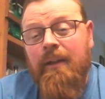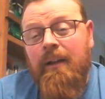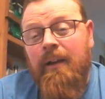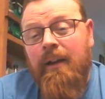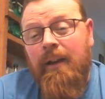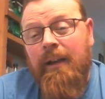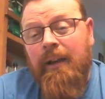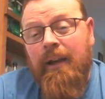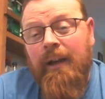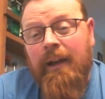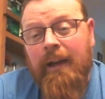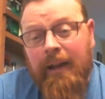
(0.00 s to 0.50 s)
I
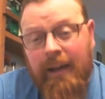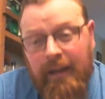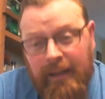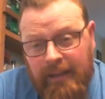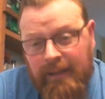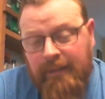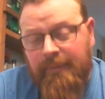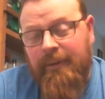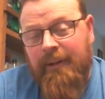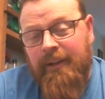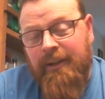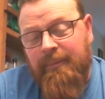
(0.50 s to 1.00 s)

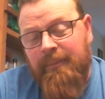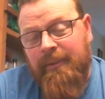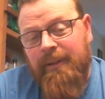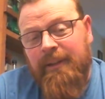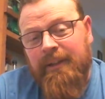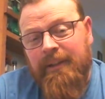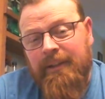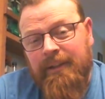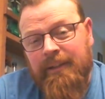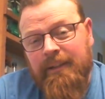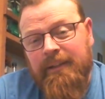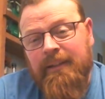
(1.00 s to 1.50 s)
highly recommend
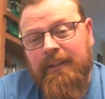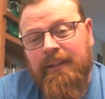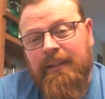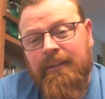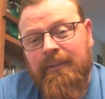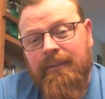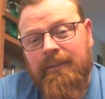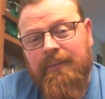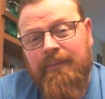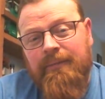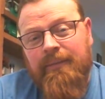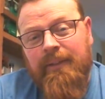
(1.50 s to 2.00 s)
it. He
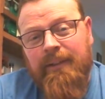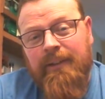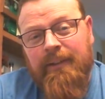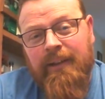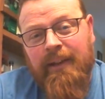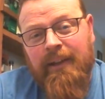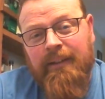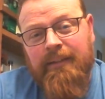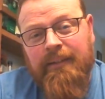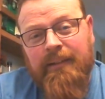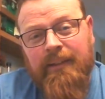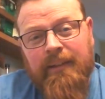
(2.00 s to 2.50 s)
is a
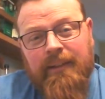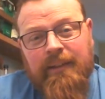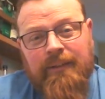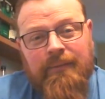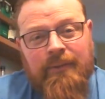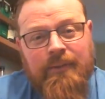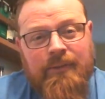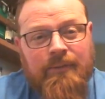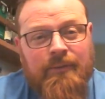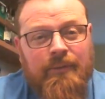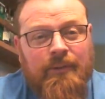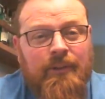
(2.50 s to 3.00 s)
fantastic
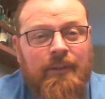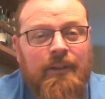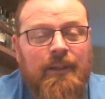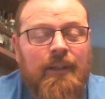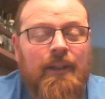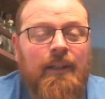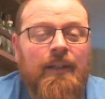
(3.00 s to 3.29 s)
individual.